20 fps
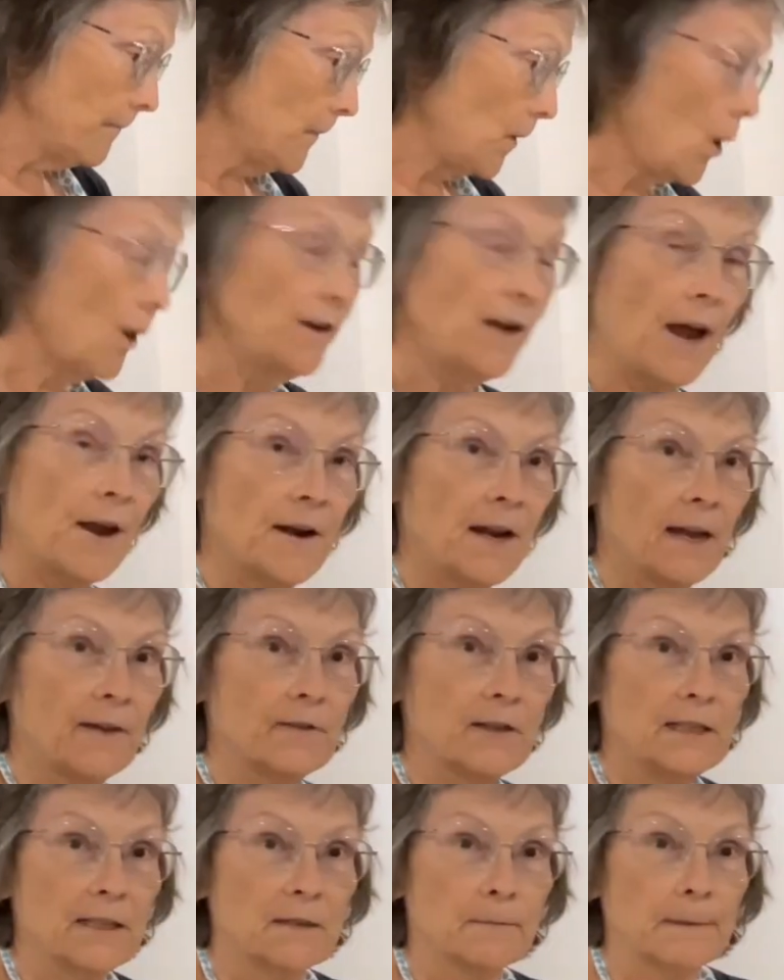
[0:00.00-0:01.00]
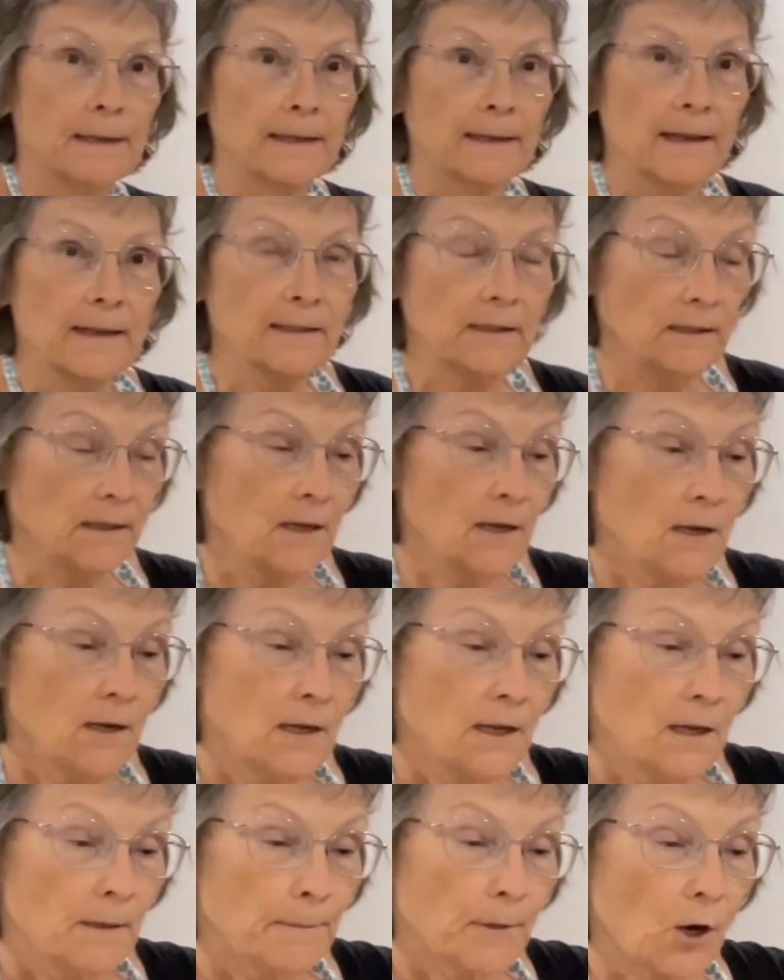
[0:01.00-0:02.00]
I don't have any tomatoes,
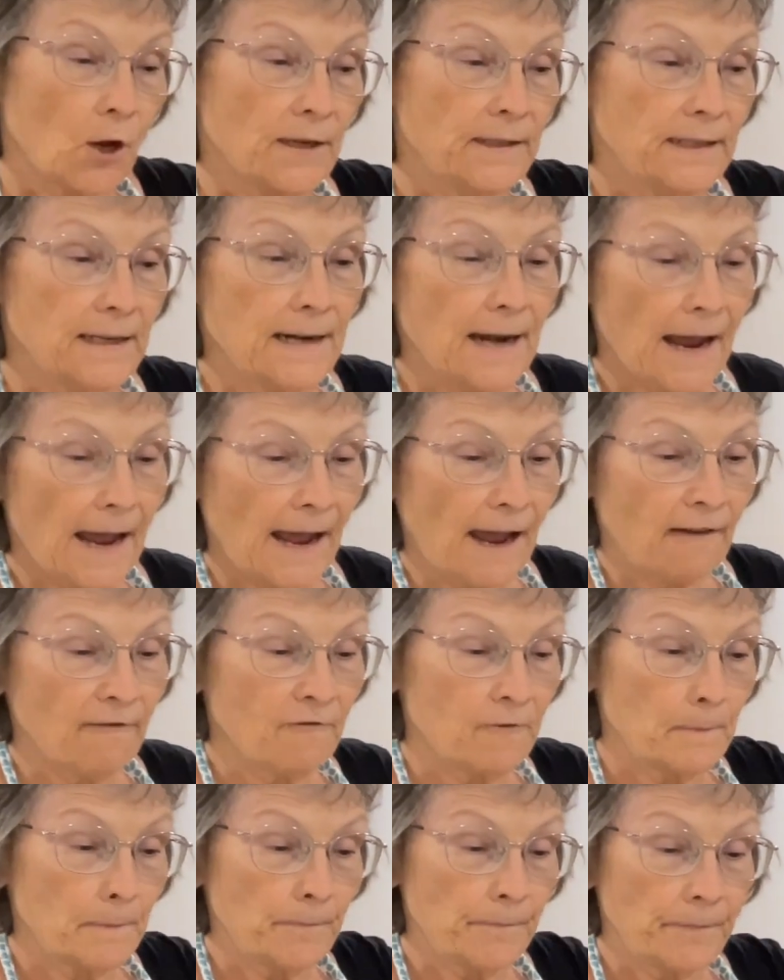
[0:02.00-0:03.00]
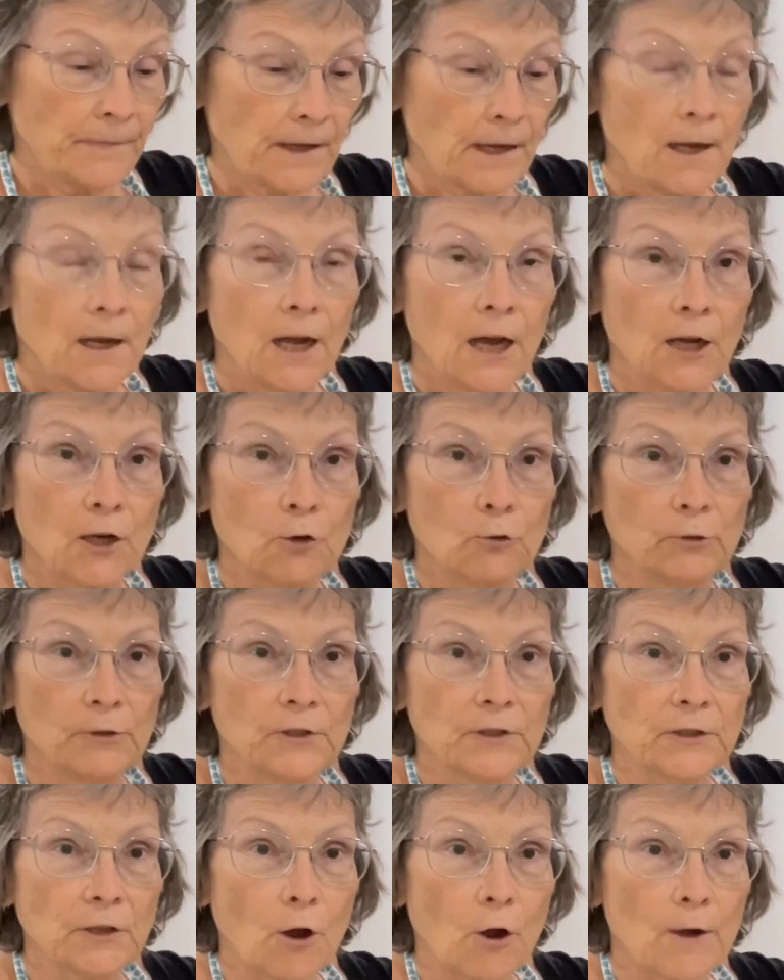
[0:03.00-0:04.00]
but I did have a good
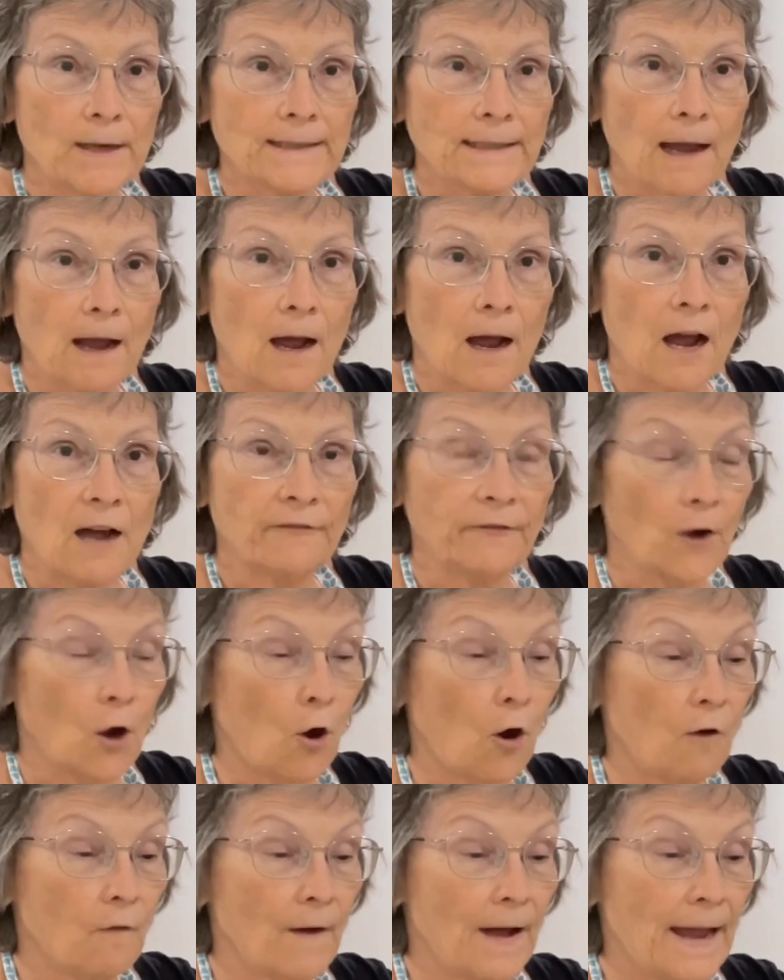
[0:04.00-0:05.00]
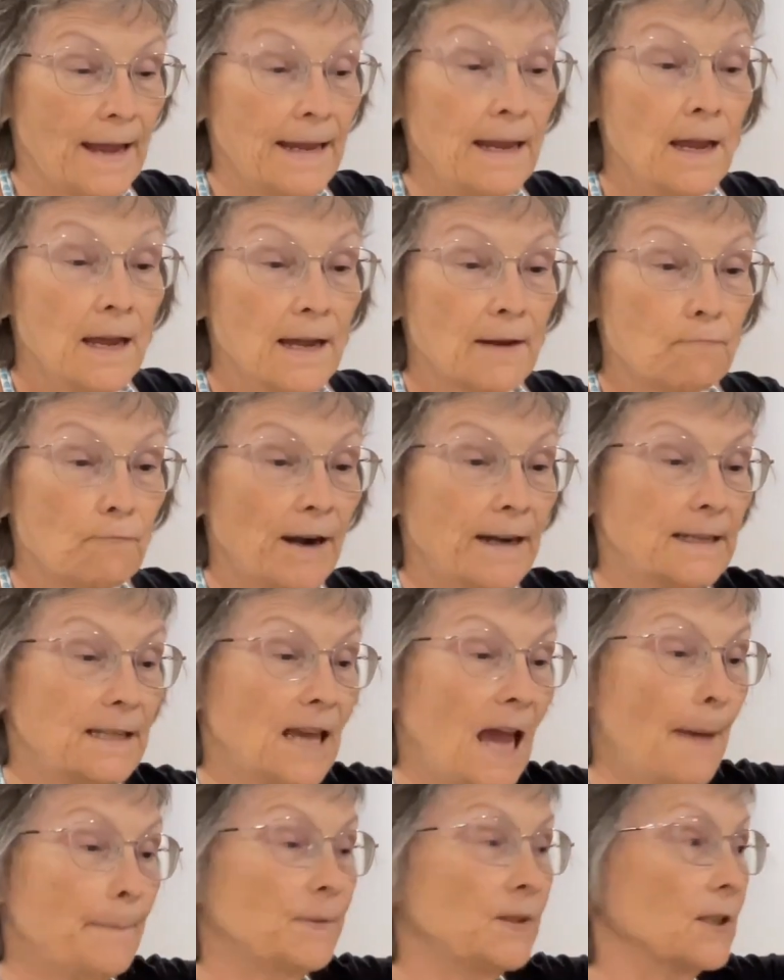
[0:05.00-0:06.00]
size half of a red
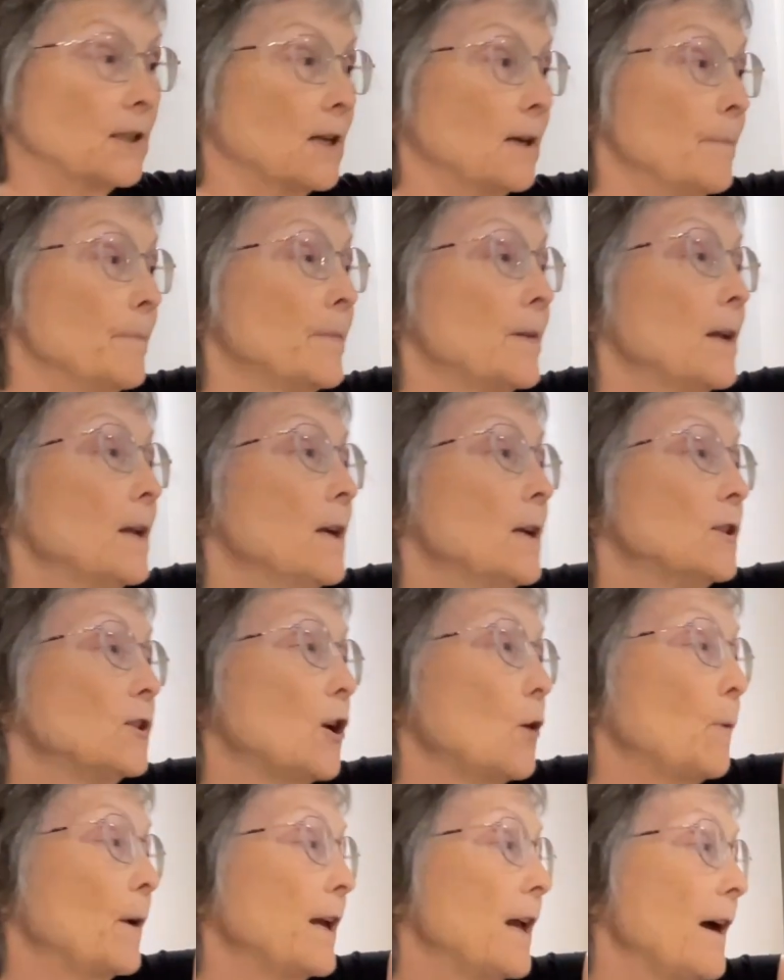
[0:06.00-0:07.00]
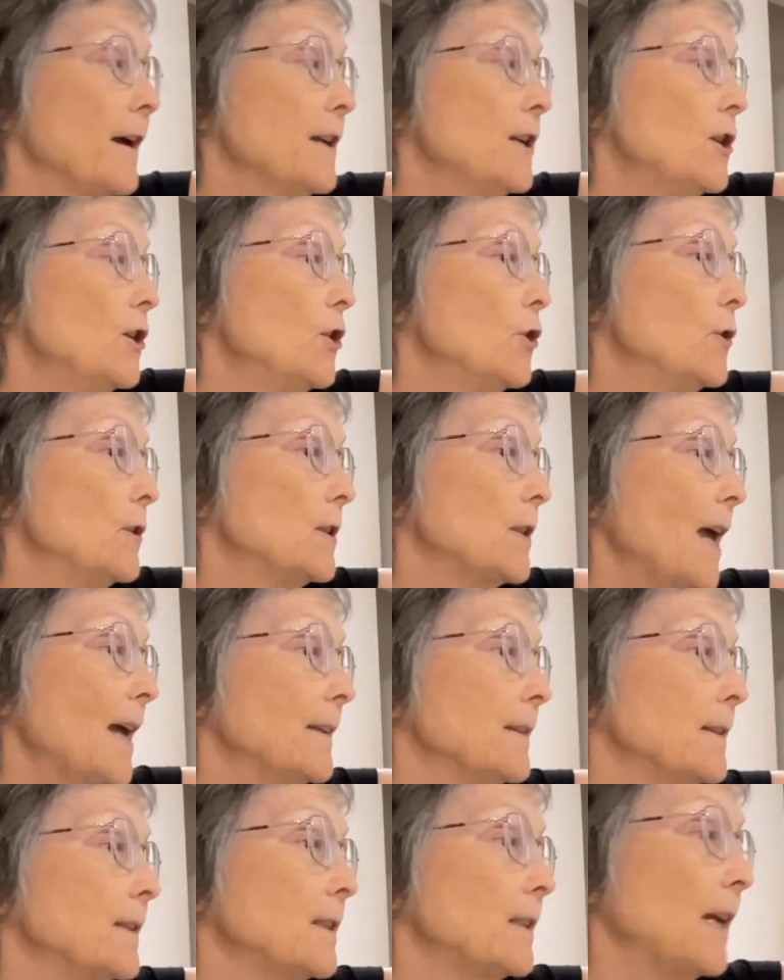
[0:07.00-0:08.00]
capsicum. So we're going to use
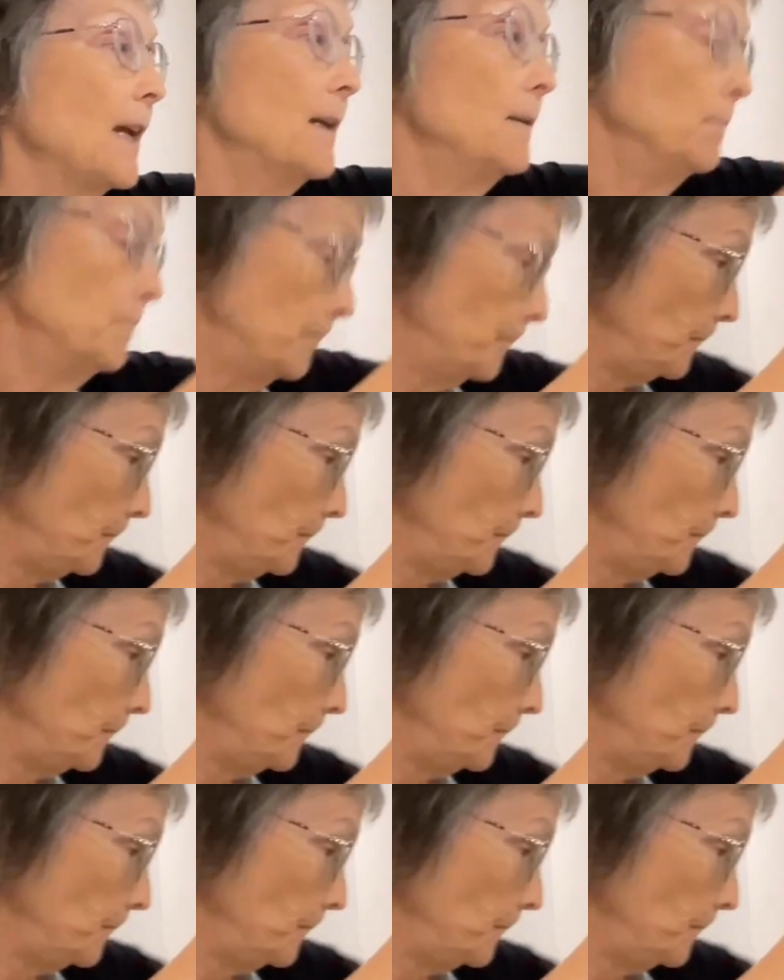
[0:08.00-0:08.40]
that instead.